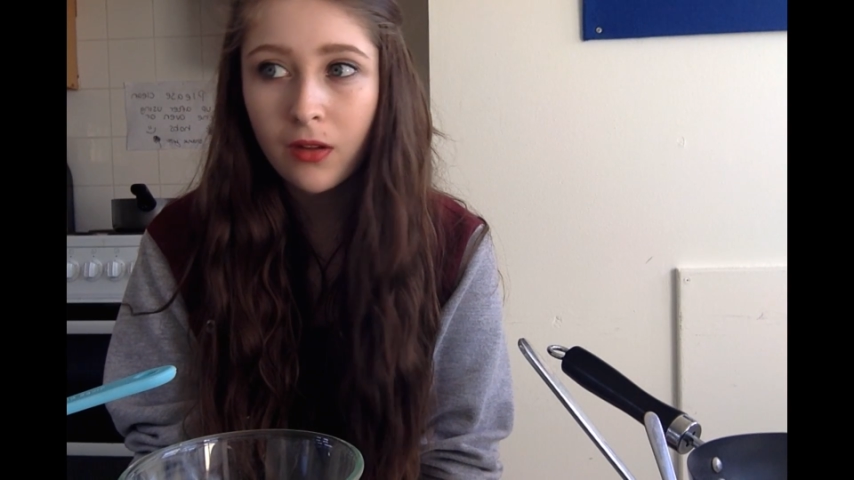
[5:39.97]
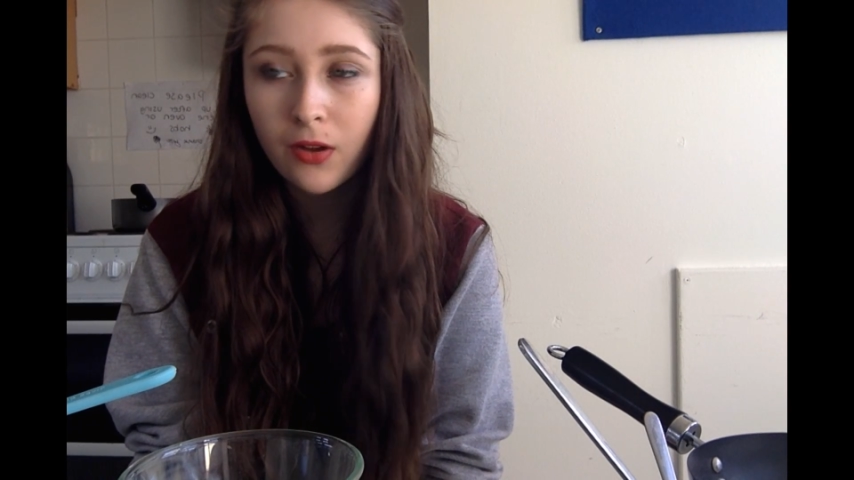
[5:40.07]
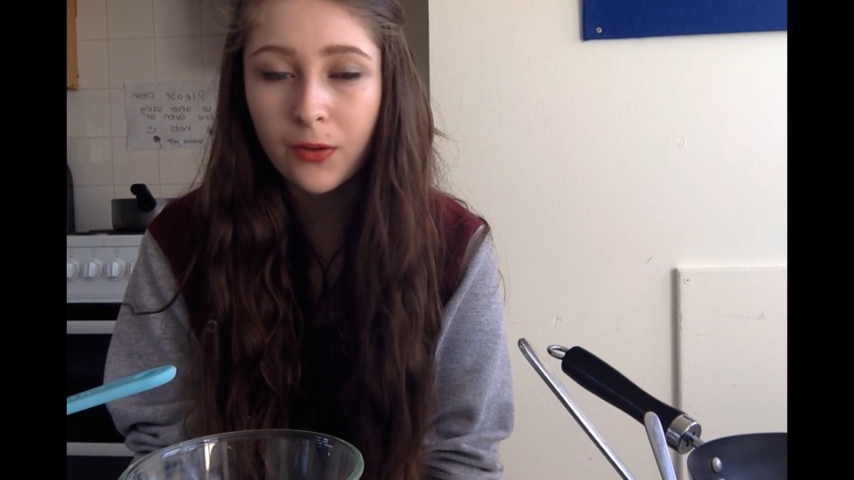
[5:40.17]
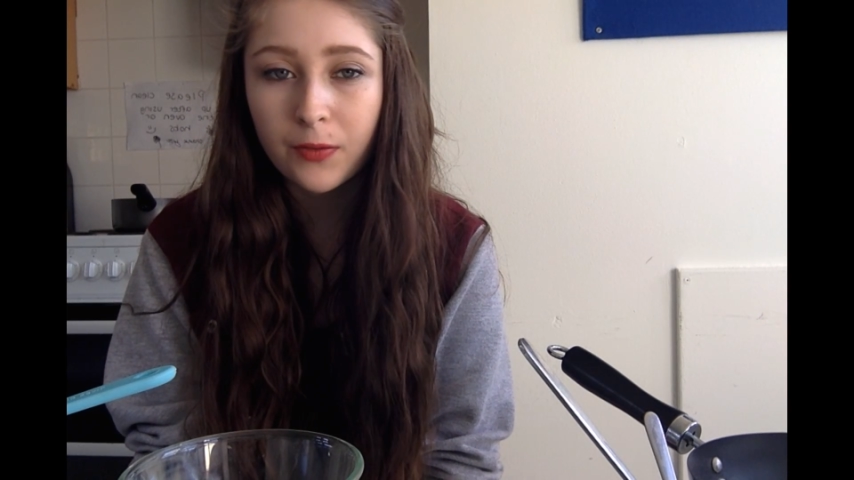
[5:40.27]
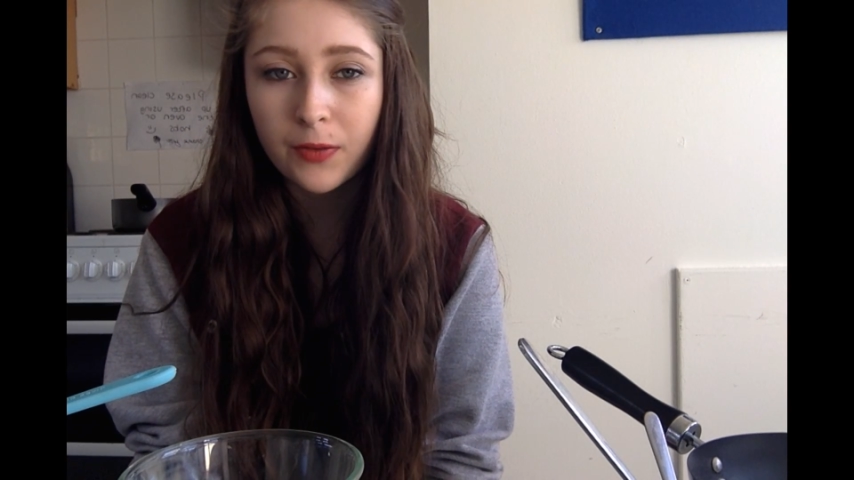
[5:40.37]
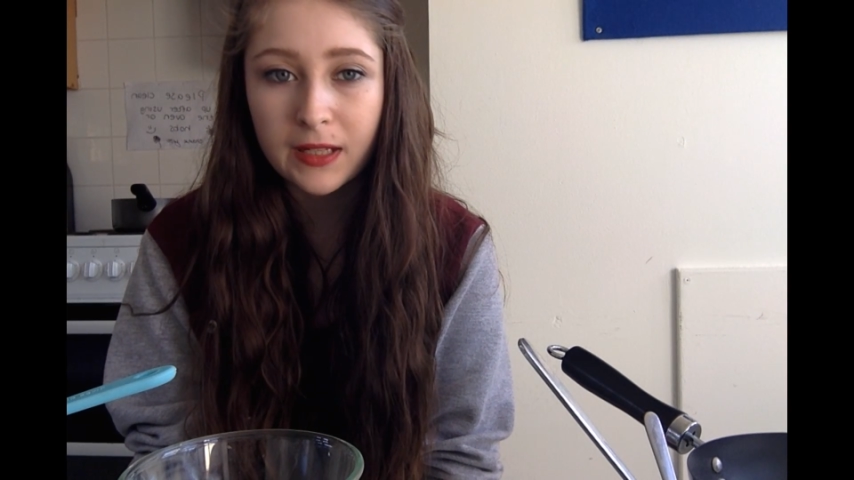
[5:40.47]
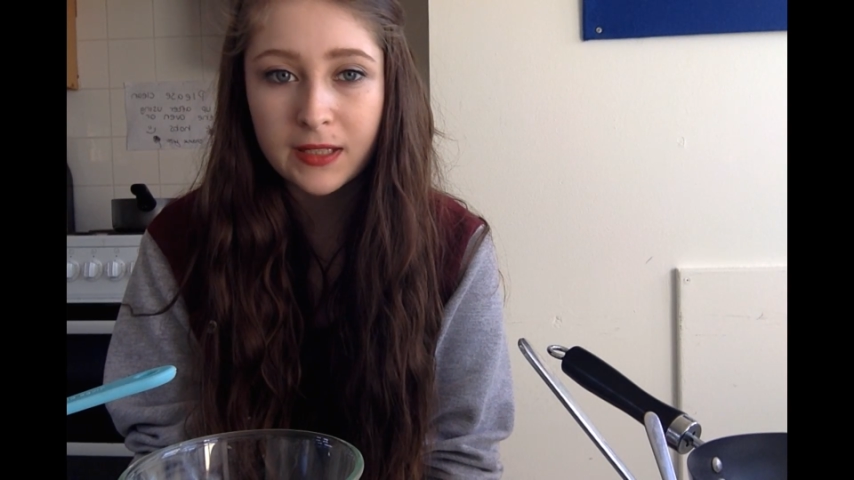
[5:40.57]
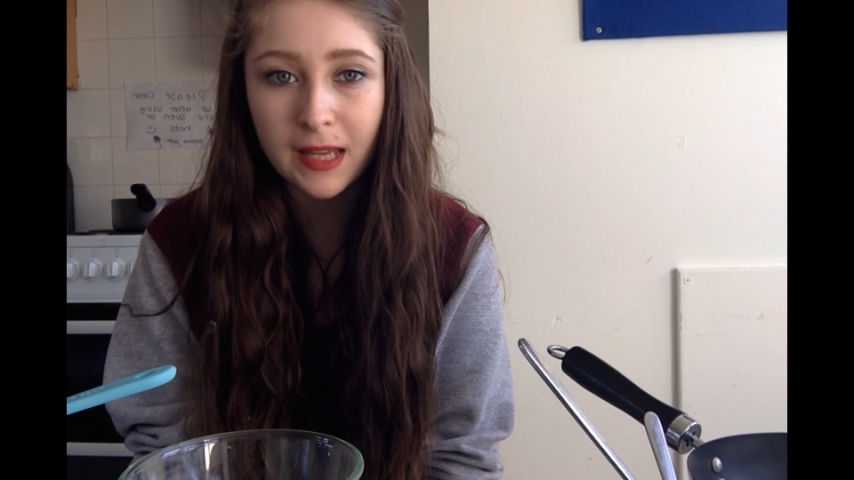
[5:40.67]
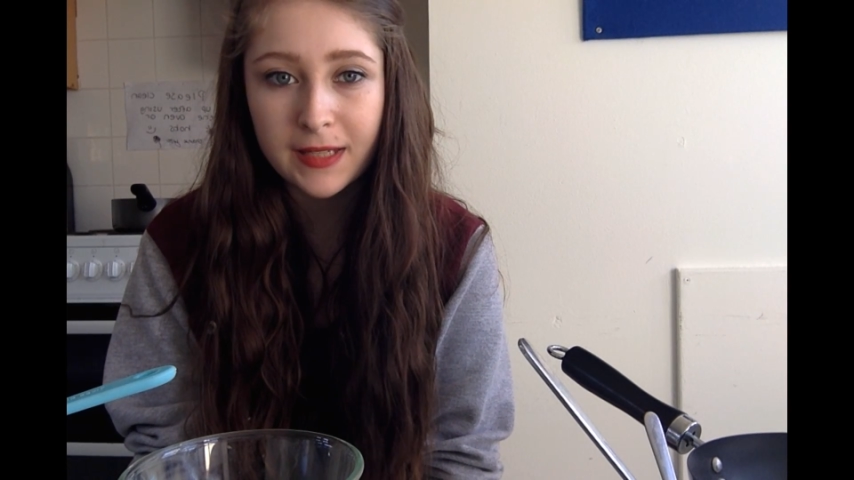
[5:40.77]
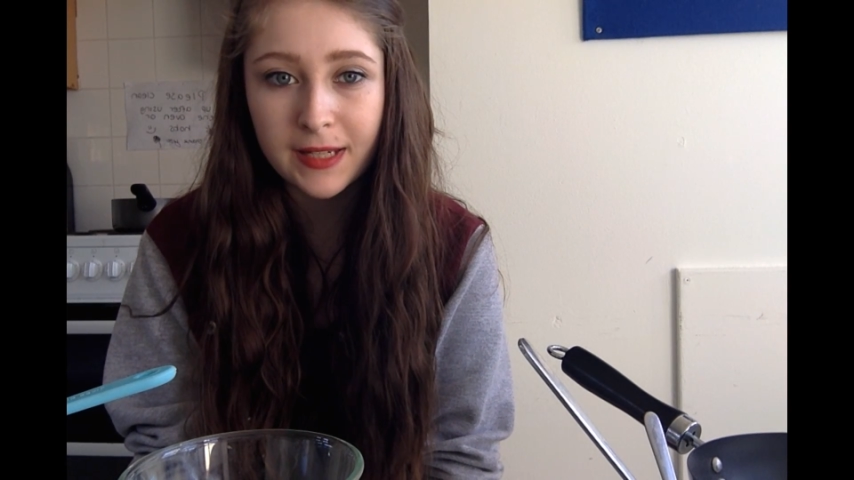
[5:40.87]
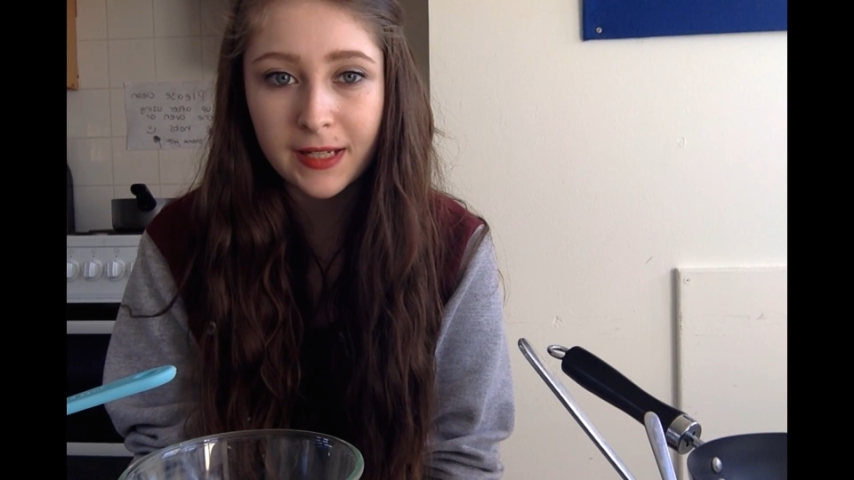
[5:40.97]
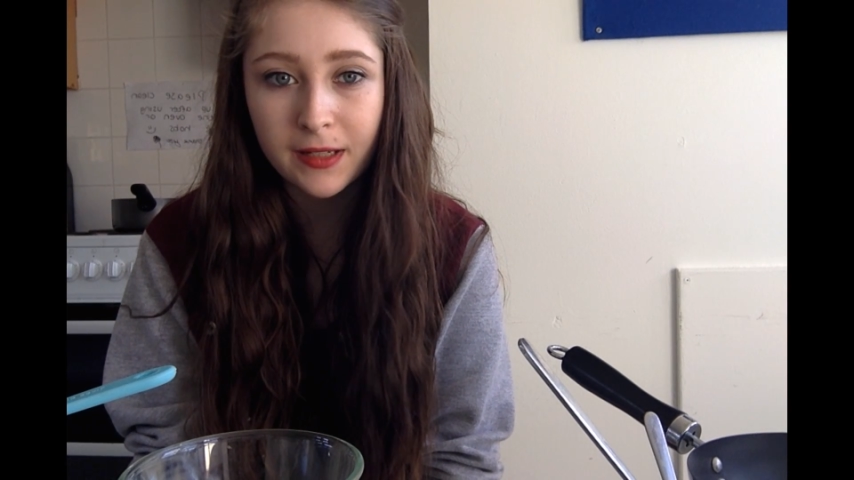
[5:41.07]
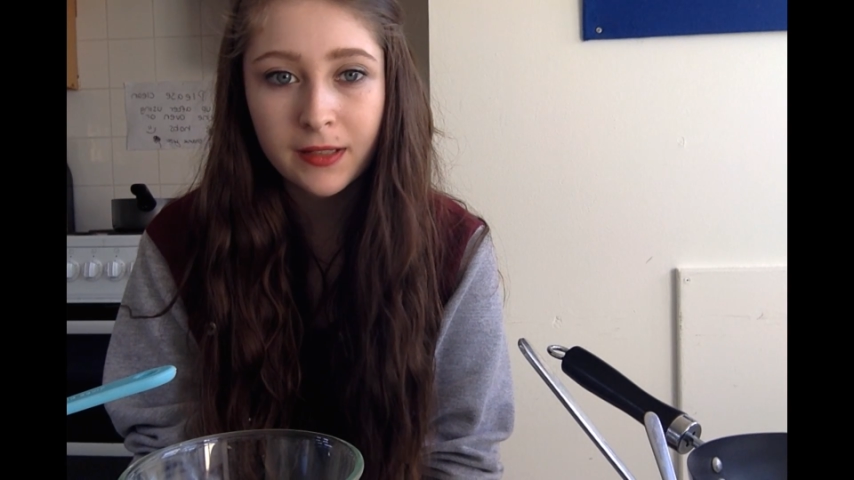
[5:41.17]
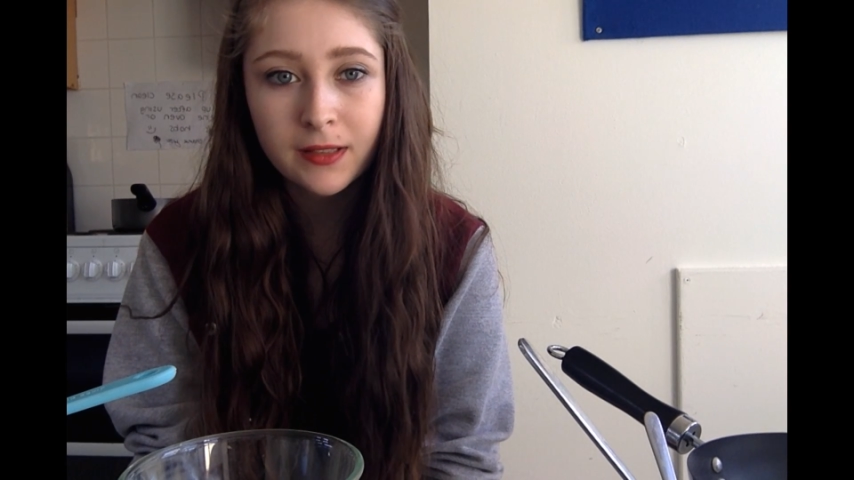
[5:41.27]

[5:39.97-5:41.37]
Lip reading: hopefully setting,